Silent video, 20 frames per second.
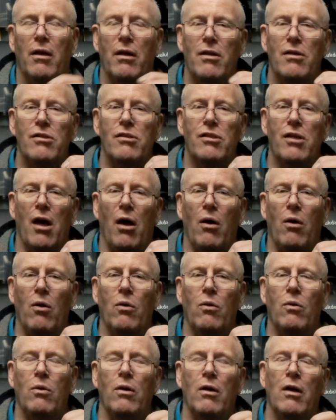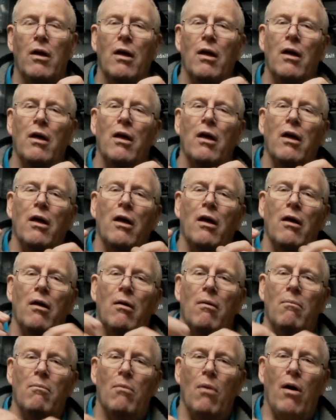So
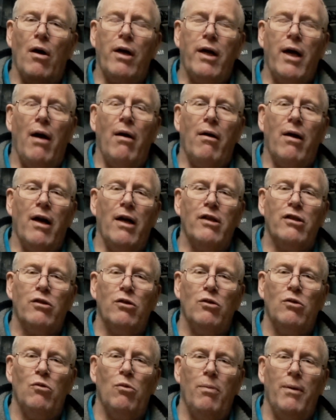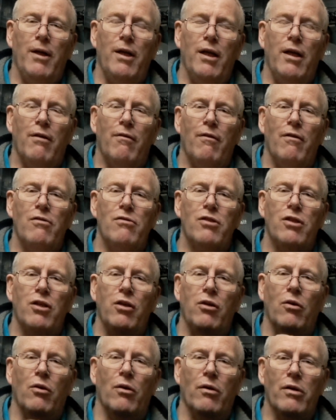my calculations will be different to
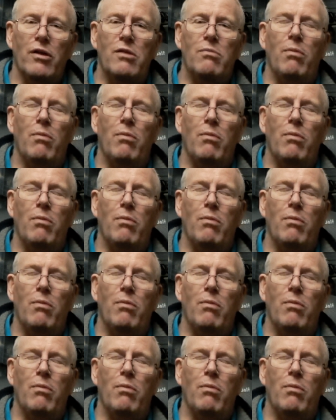yours,